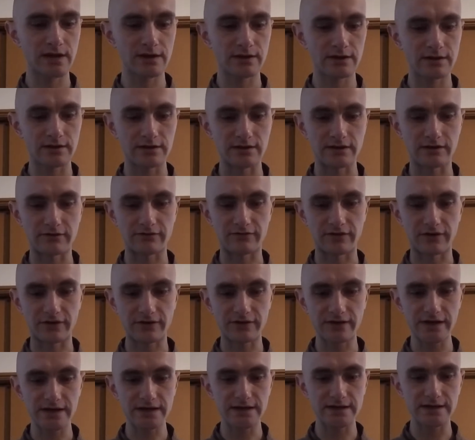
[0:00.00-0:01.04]
Now for
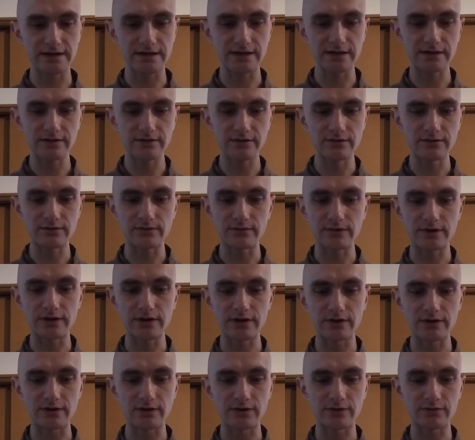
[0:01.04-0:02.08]
thick tea, we're not
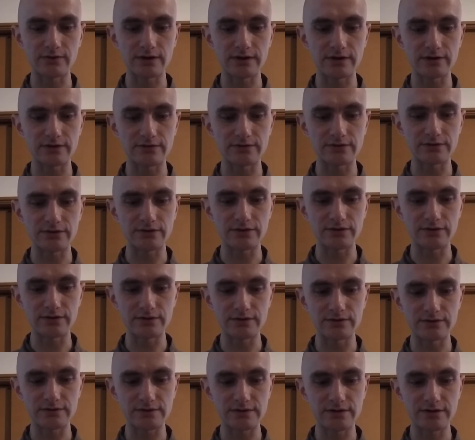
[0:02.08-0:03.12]
only going to
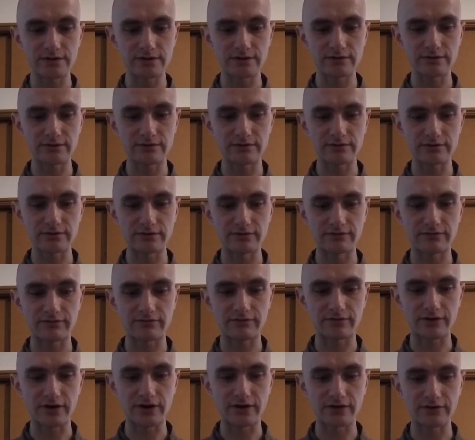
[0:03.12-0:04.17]
use the
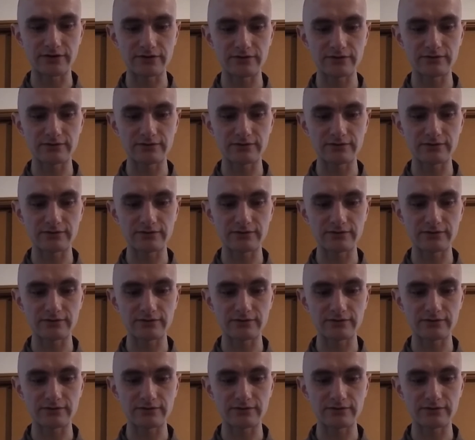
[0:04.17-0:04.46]
front